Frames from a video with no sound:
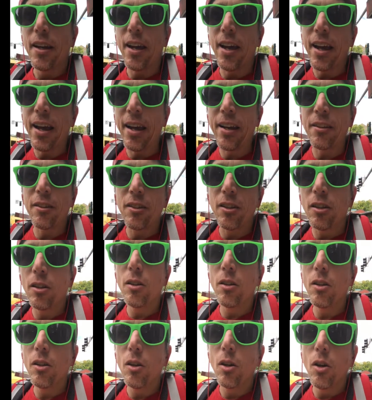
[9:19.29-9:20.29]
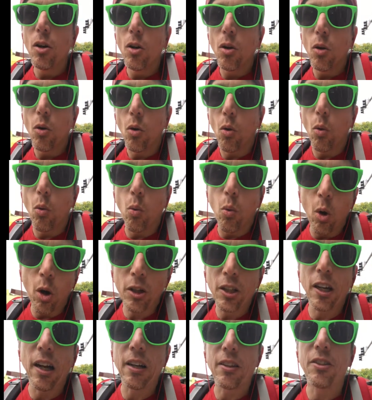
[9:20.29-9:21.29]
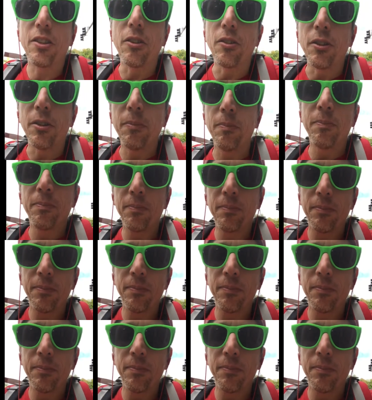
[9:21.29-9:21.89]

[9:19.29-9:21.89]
And we'll talk soon.